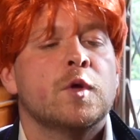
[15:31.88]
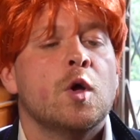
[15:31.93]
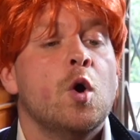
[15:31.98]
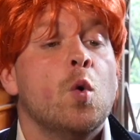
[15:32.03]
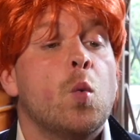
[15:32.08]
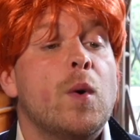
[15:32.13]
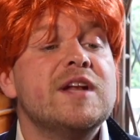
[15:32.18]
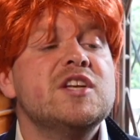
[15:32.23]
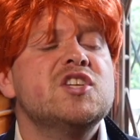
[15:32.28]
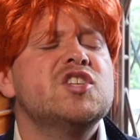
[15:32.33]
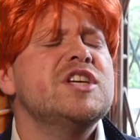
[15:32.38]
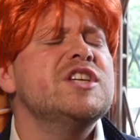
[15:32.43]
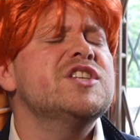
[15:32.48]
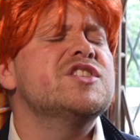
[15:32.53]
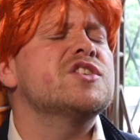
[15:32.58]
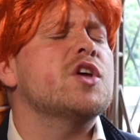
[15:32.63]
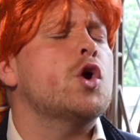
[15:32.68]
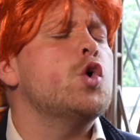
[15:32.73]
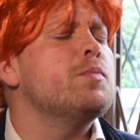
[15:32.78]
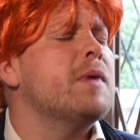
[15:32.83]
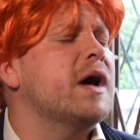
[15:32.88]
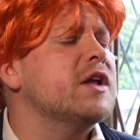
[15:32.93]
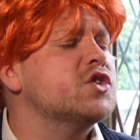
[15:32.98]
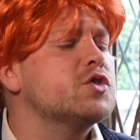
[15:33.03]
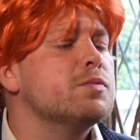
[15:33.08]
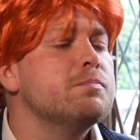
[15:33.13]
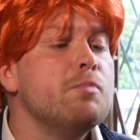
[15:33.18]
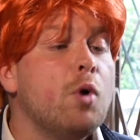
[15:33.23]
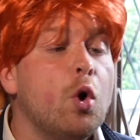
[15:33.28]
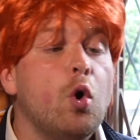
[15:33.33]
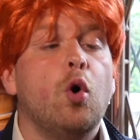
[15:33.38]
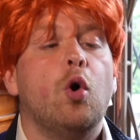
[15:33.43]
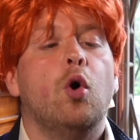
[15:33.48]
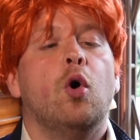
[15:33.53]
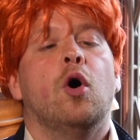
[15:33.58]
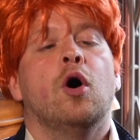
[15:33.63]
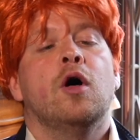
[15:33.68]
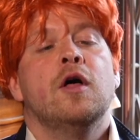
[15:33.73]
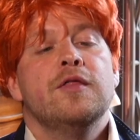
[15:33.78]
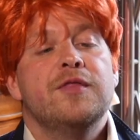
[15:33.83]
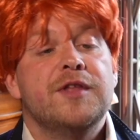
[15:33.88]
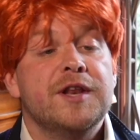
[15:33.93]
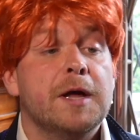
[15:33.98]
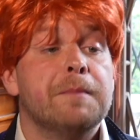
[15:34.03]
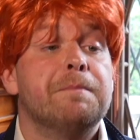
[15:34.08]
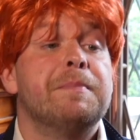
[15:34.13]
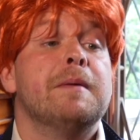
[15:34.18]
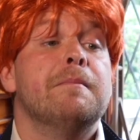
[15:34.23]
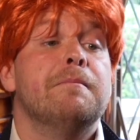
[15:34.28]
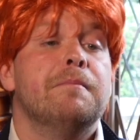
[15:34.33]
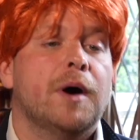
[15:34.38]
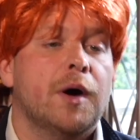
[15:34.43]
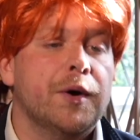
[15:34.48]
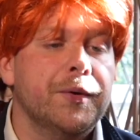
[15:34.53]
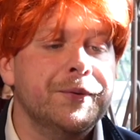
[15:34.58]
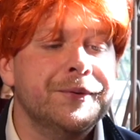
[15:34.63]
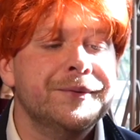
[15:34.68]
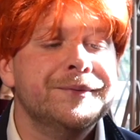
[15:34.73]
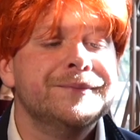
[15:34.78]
When she's so much more than a bimbo.